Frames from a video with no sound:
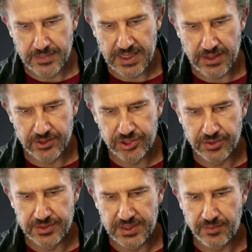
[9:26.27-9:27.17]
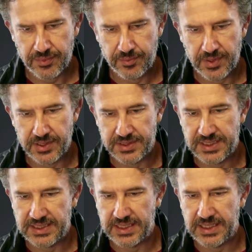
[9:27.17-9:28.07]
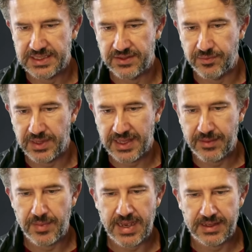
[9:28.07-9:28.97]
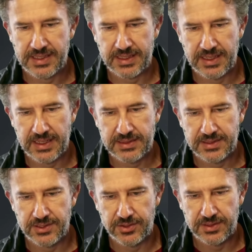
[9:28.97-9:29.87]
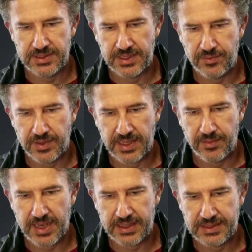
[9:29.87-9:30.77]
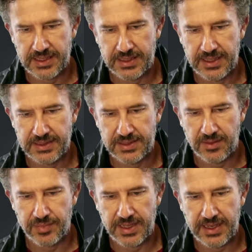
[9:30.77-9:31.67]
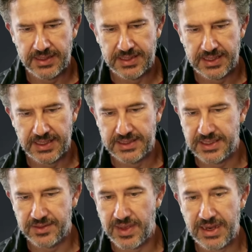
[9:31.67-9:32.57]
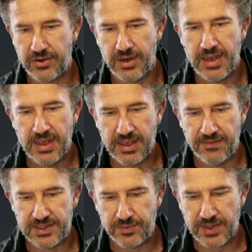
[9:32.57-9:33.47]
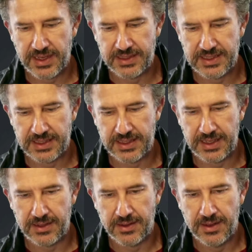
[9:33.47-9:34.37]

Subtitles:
Now it shows up because this is a list of playback techniques. As you can see, playback techniques, not playing techniques. It doesn't matter if it's a playing technique.